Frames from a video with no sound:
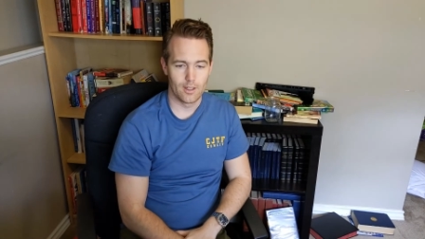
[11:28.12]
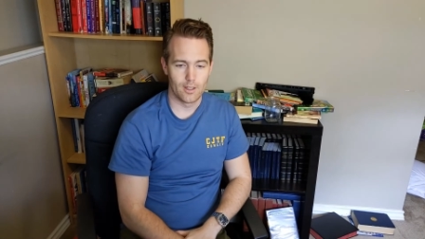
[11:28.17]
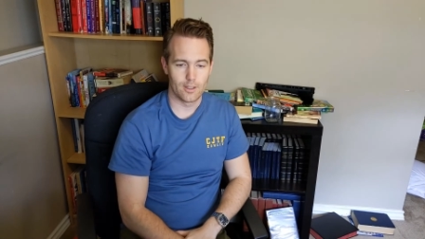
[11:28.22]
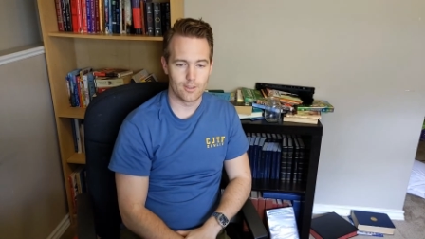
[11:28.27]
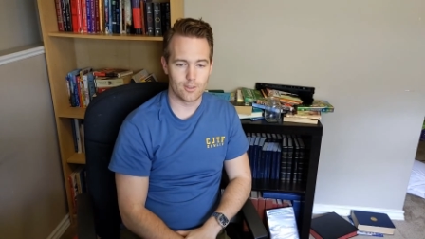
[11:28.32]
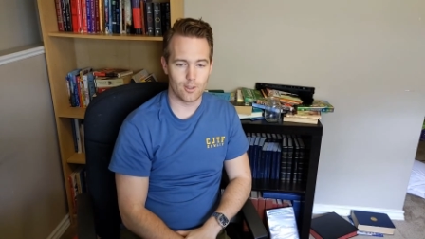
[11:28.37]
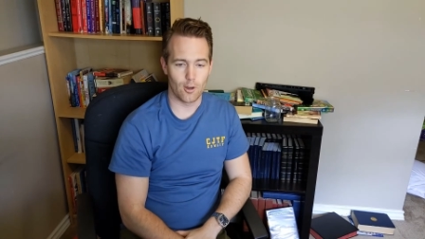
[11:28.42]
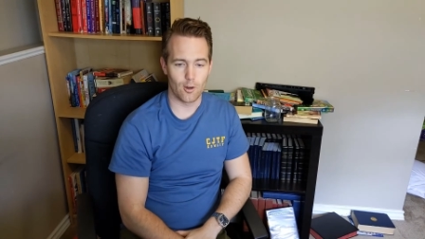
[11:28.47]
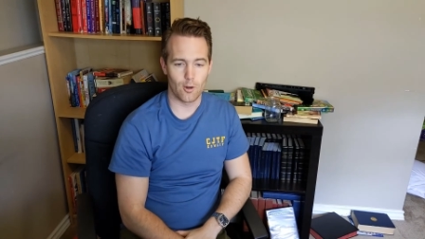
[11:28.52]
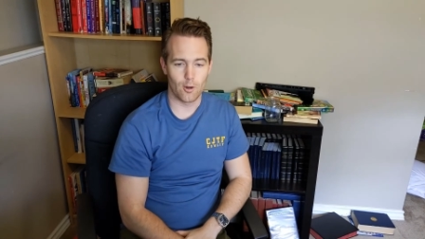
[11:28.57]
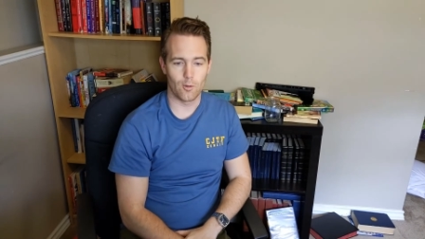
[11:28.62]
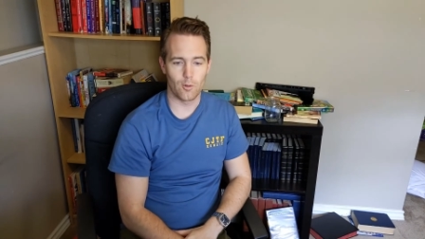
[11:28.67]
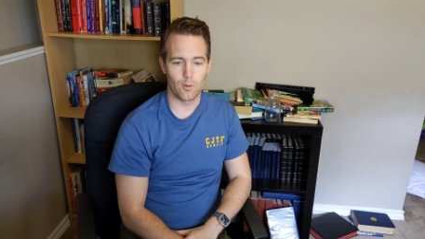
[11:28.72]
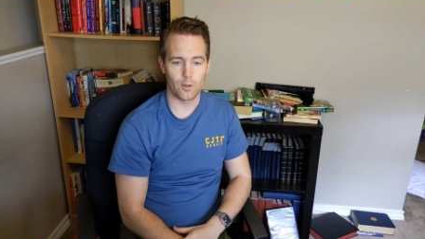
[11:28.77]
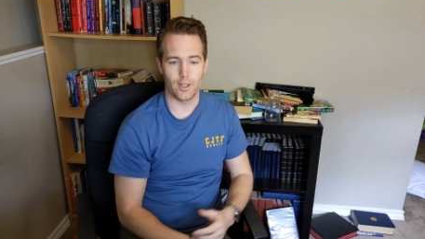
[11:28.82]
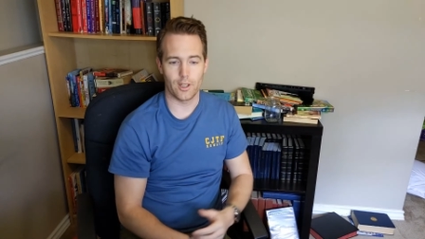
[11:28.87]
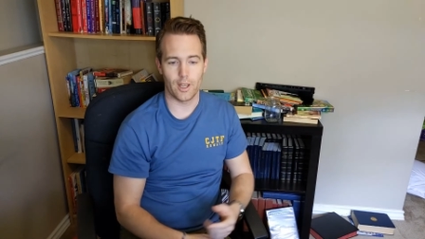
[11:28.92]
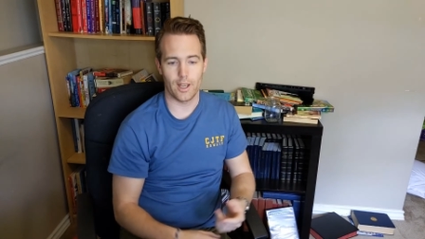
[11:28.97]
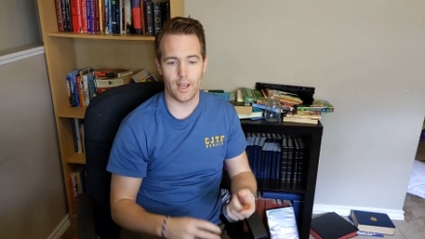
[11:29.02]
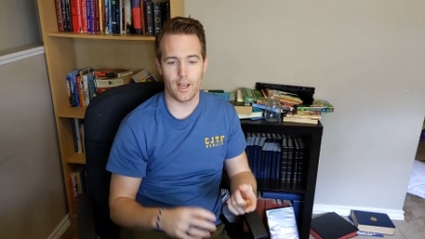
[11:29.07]
So
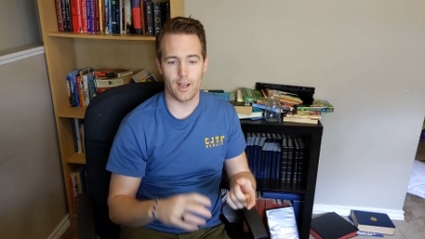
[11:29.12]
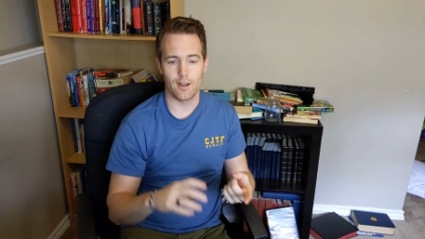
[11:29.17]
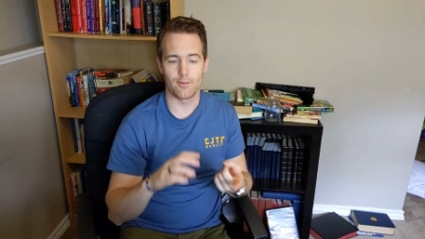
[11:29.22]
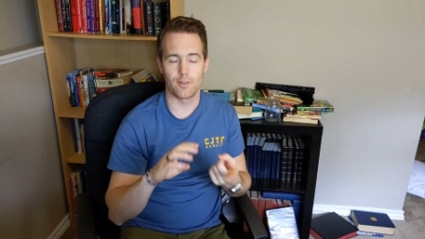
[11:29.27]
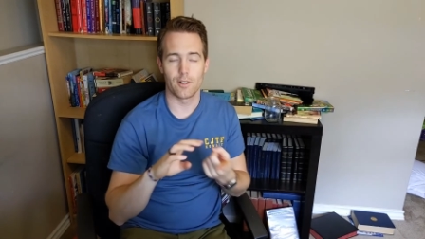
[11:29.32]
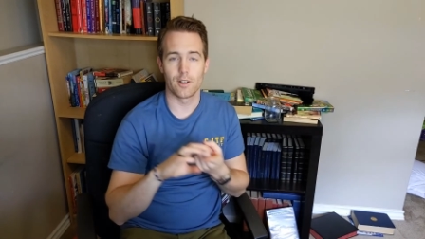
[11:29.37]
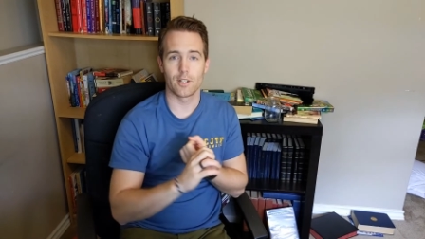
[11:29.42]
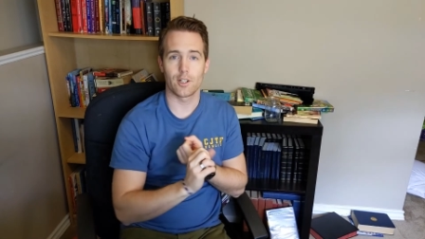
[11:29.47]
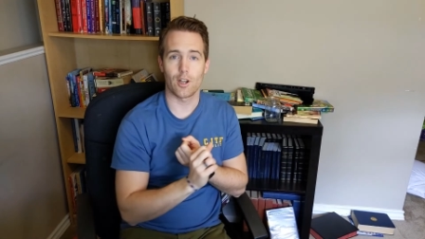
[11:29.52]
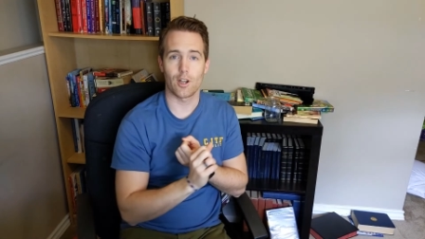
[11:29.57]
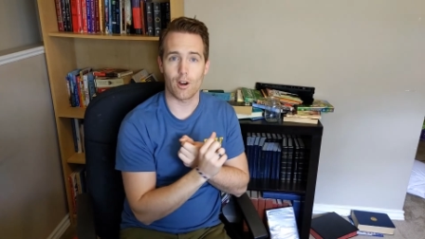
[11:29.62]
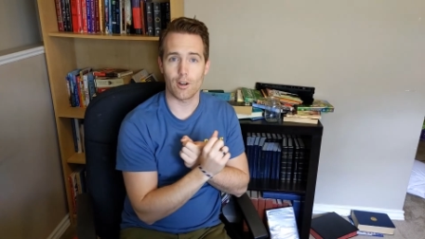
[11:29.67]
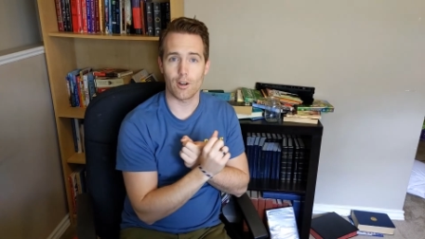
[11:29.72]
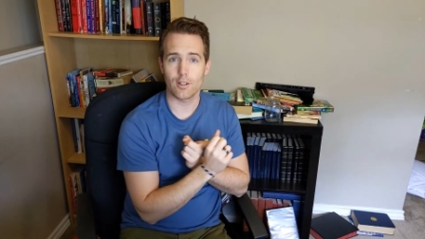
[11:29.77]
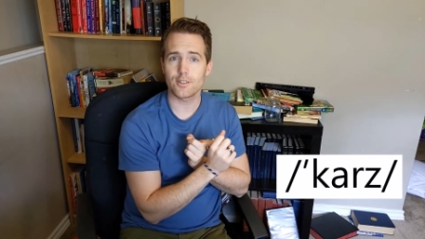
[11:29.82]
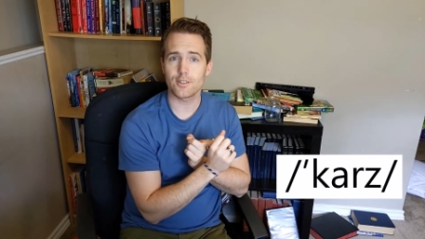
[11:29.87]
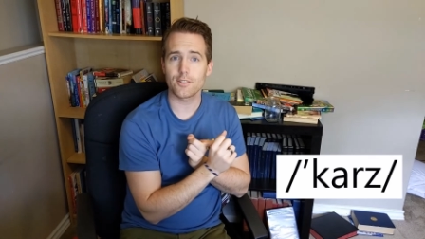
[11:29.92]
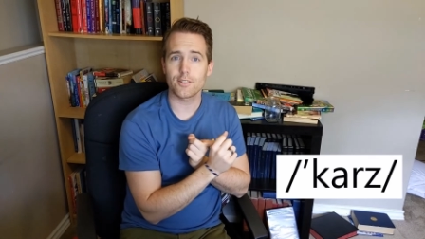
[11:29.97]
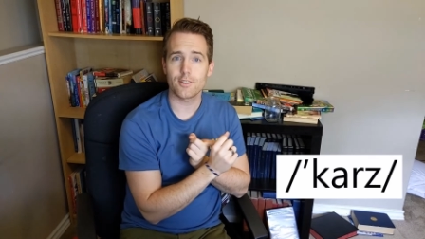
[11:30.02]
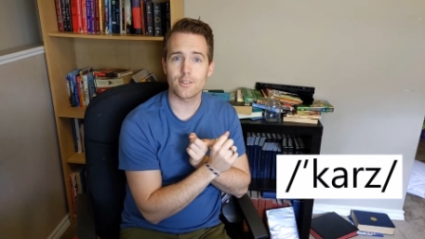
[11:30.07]
you have
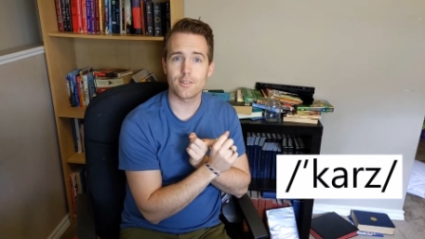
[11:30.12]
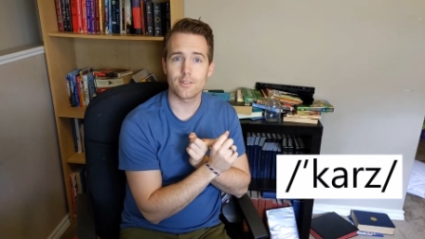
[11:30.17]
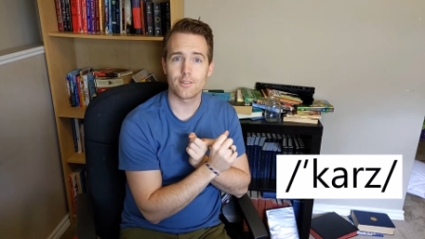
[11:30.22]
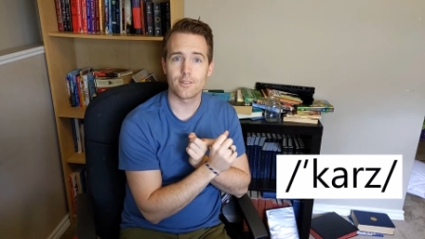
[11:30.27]
cars.